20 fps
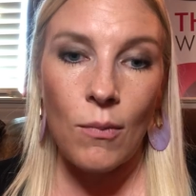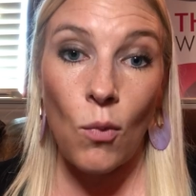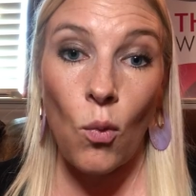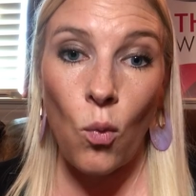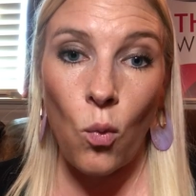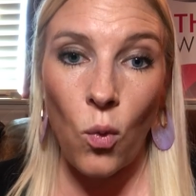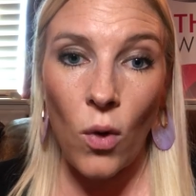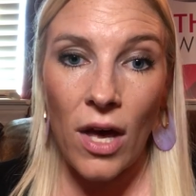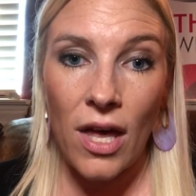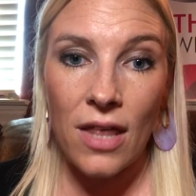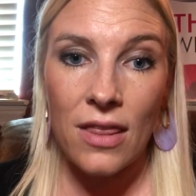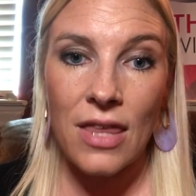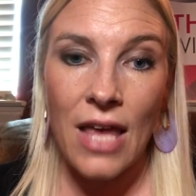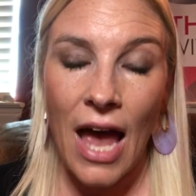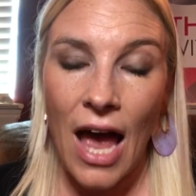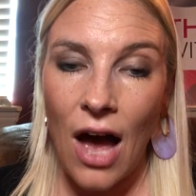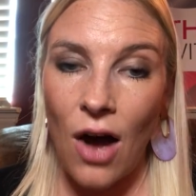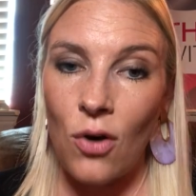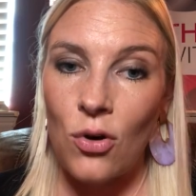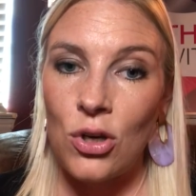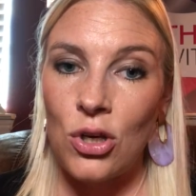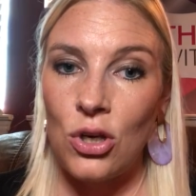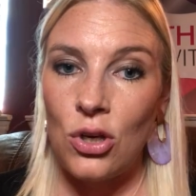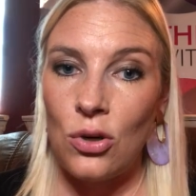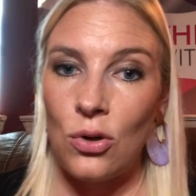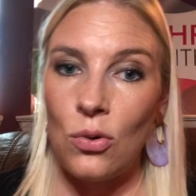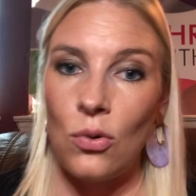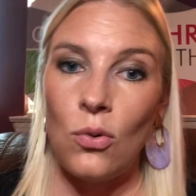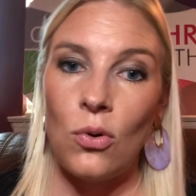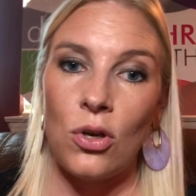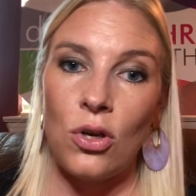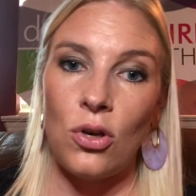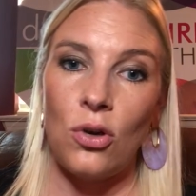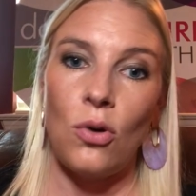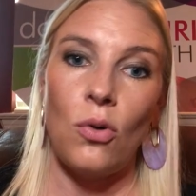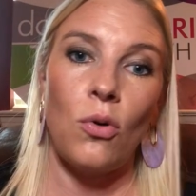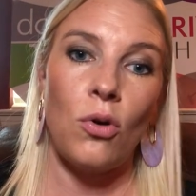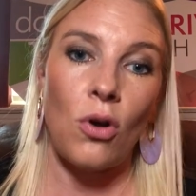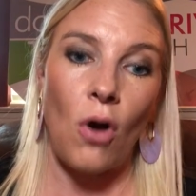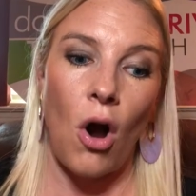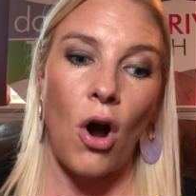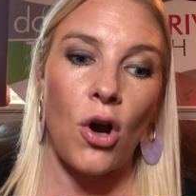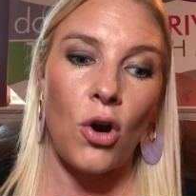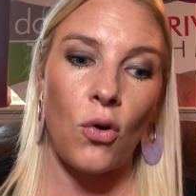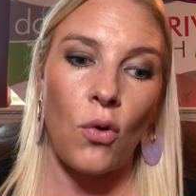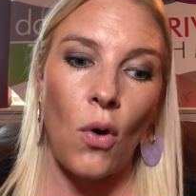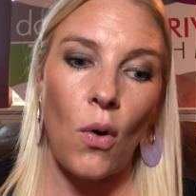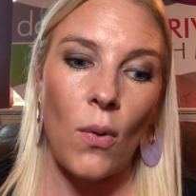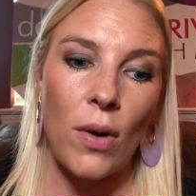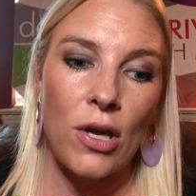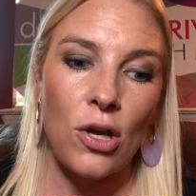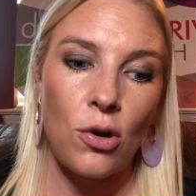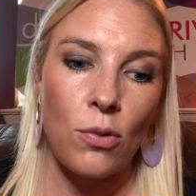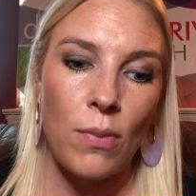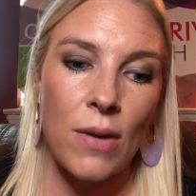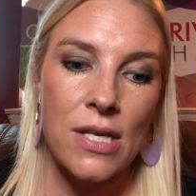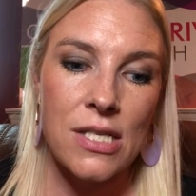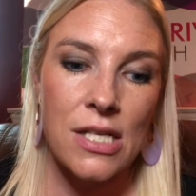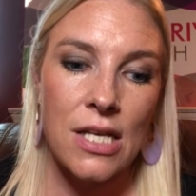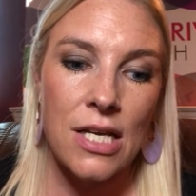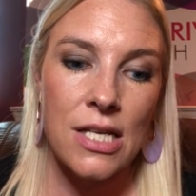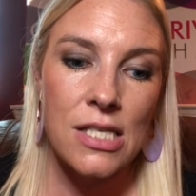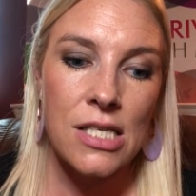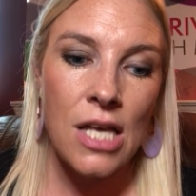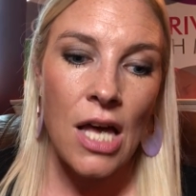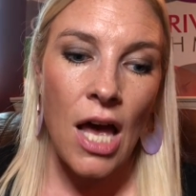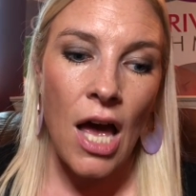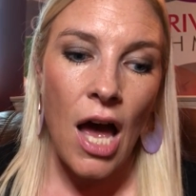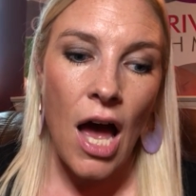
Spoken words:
with how you are growing your business.